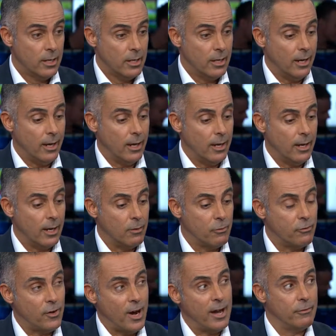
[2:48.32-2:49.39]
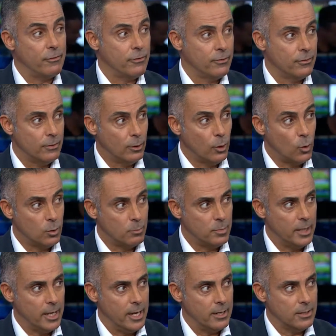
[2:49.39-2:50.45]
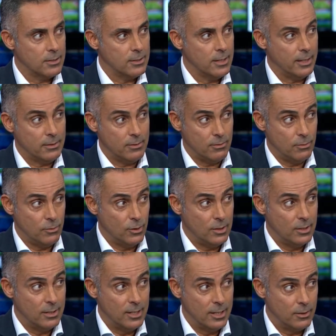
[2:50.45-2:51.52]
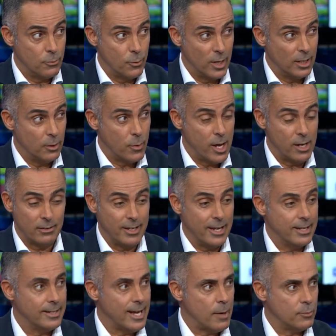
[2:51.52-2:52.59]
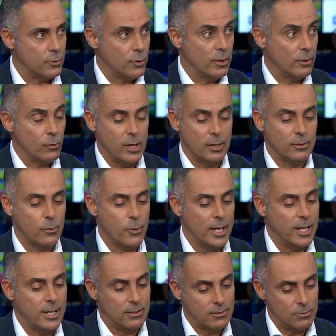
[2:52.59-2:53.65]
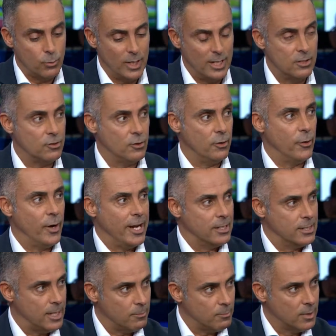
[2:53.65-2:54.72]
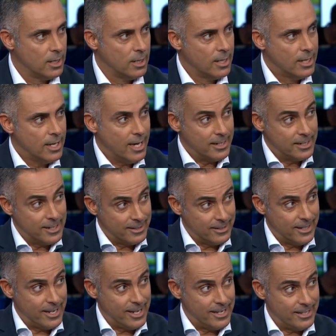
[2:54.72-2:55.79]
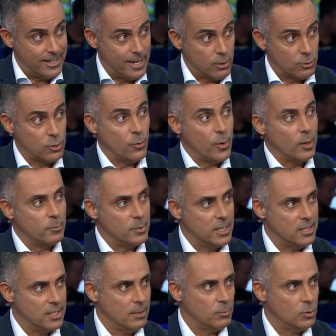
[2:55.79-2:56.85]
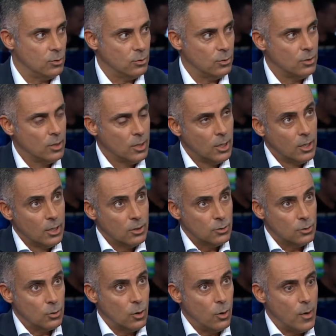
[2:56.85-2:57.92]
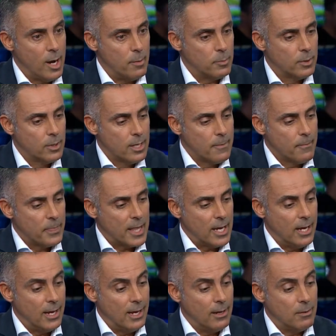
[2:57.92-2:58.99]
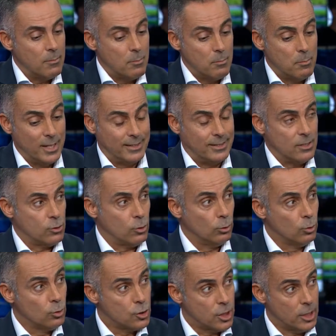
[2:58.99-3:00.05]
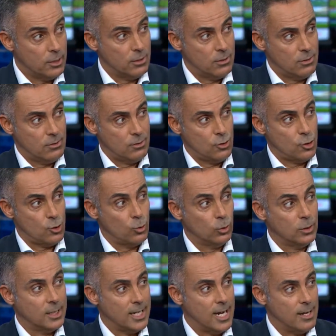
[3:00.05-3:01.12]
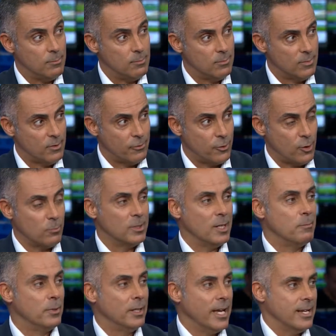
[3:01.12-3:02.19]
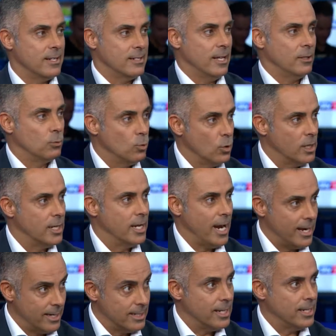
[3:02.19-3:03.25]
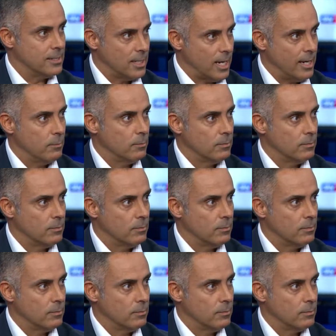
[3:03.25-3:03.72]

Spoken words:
5 loan players that did really well. They adapt really well, the way that we integrate them, and they also help the team to go up. But the solution should come from the players that were there in that time.